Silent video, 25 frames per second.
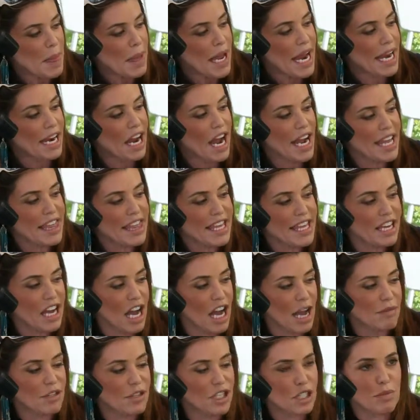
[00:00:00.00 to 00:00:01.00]
And I think
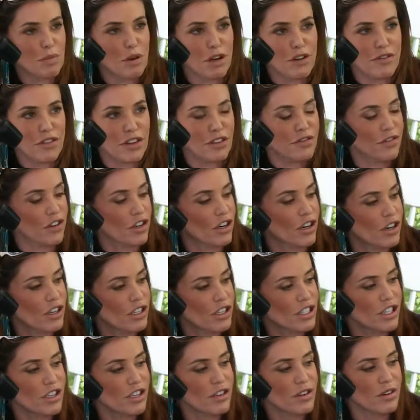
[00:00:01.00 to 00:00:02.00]
I'm just perfect for her
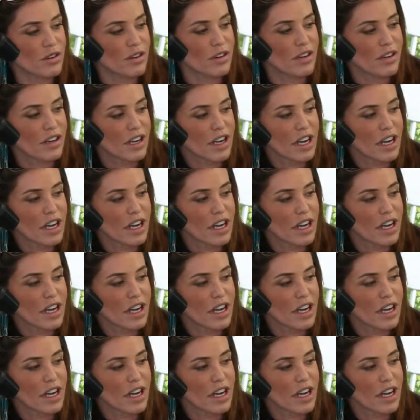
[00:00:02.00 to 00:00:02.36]
too.